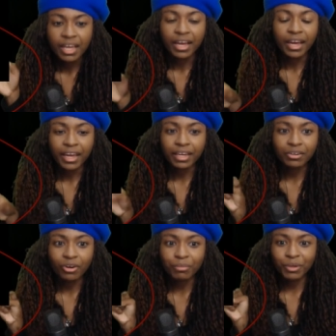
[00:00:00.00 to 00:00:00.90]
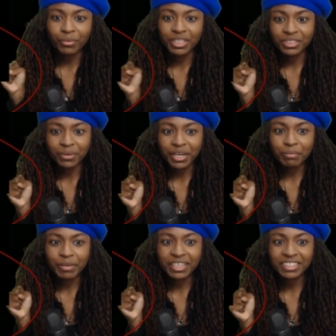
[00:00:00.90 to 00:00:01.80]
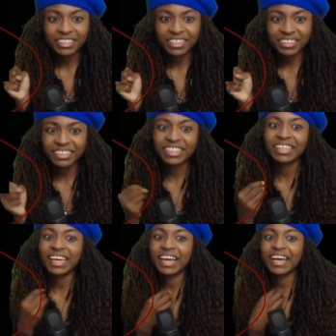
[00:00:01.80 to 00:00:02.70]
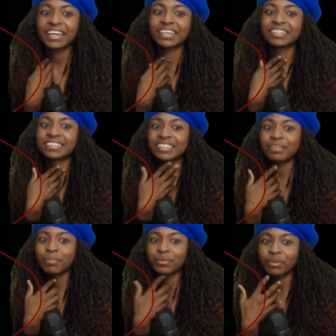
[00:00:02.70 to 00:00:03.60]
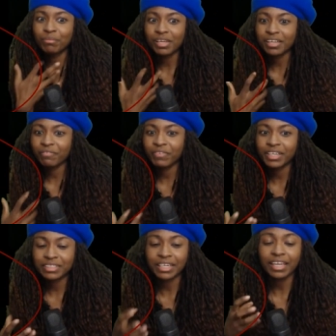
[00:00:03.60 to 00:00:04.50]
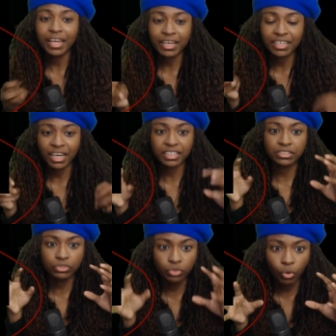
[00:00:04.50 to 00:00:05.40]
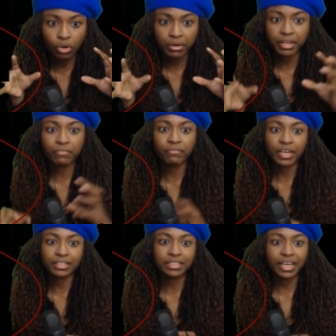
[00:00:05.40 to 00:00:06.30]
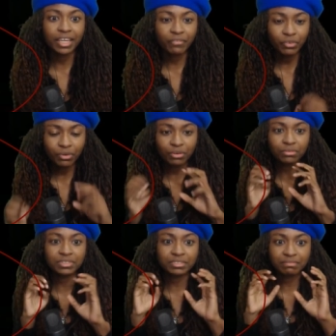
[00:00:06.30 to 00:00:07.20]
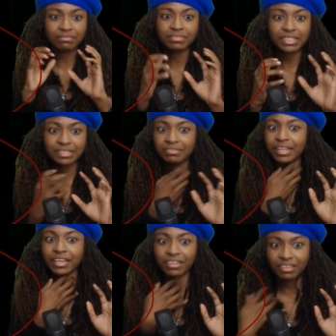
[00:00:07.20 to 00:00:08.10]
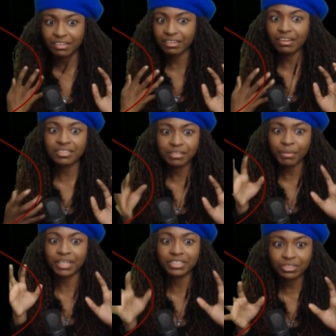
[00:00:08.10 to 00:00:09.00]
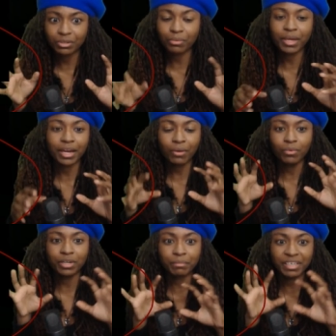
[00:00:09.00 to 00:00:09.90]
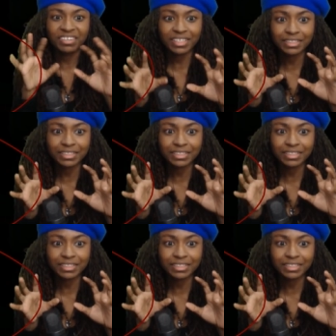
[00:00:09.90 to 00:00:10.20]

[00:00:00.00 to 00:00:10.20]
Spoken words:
And normally when it's rated PG-13, they kind of skip on the blood effects, and I like a nice gory effect. Like, if you gonna like claw somebody's throat out, I want it to be nice and